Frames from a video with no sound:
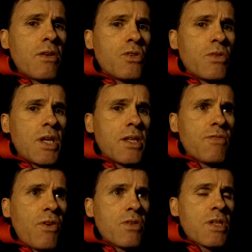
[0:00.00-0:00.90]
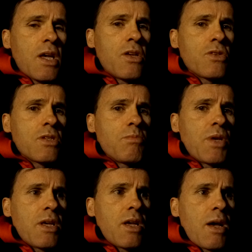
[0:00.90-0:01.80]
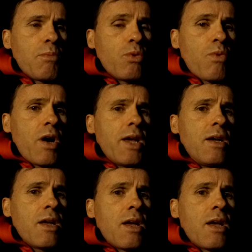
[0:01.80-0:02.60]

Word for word: Georgina's fiance, used to be a bull rider,